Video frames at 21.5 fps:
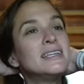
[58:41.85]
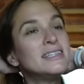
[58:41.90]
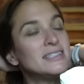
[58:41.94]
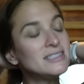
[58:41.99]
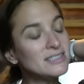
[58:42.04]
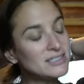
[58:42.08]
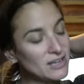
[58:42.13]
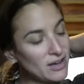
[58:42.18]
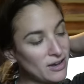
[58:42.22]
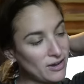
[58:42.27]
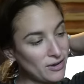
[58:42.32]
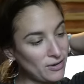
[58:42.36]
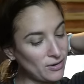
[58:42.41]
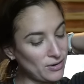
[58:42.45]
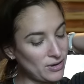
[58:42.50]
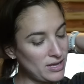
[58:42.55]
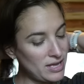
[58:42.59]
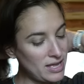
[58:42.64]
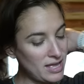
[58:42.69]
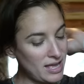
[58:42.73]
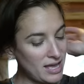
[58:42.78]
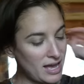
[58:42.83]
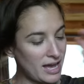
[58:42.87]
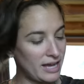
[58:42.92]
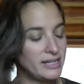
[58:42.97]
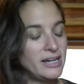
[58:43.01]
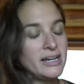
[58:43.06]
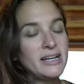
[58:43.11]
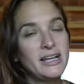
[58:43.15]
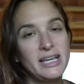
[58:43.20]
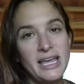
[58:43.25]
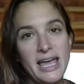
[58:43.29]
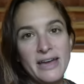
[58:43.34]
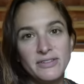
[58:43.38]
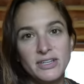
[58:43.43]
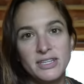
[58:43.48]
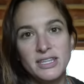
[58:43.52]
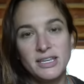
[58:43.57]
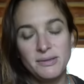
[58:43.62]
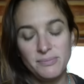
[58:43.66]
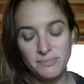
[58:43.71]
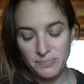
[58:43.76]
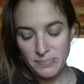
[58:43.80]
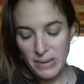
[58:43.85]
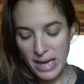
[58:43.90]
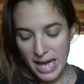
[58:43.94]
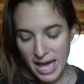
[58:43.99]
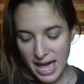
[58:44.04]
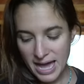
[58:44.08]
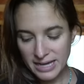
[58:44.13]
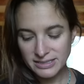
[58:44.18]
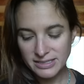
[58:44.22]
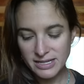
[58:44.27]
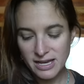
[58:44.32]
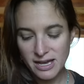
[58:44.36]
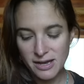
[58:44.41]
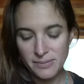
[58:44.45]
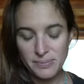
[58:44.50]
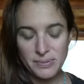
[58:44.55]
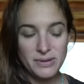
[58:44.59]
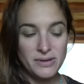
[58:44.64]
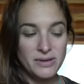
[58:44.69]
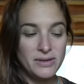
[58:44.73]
So I got everything packed up,